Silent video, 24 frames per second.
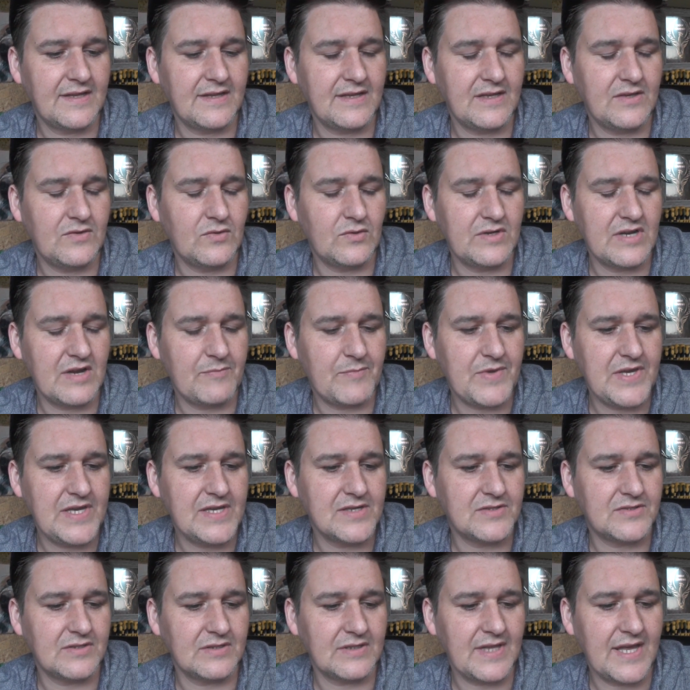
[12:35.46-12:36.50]
they don't
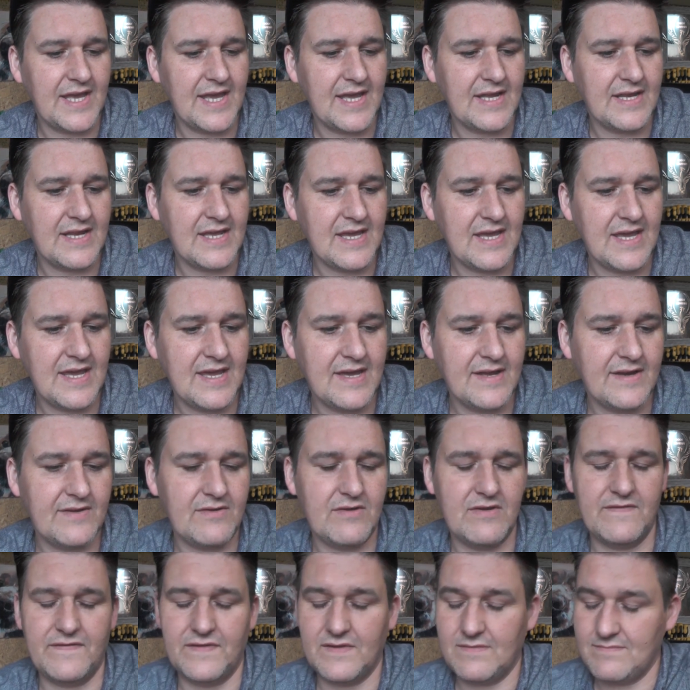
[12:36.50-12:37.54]
appear to let any air
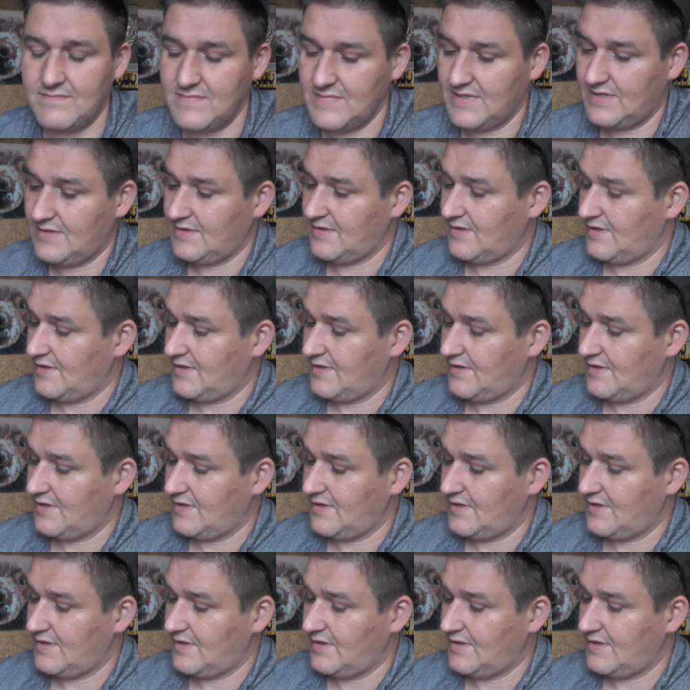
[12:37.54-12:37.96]
out of them.